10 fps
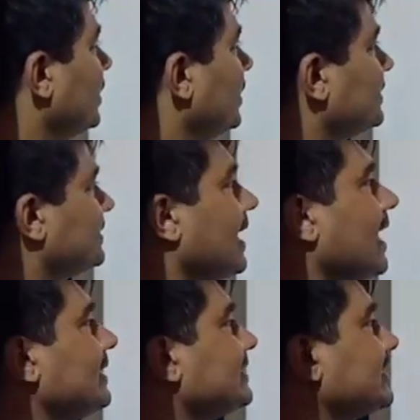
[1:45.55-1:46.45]

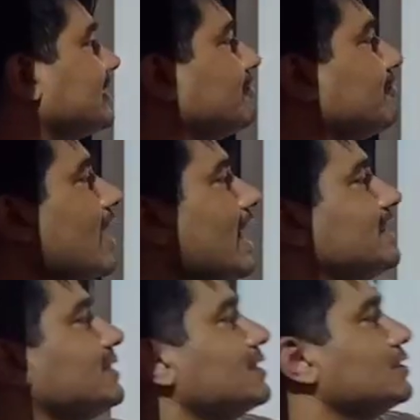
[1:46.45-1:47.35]
Science
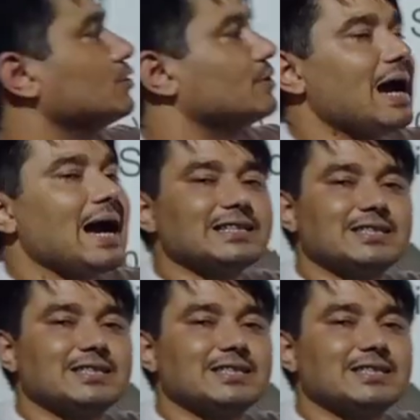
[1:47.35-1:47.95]
divided into dash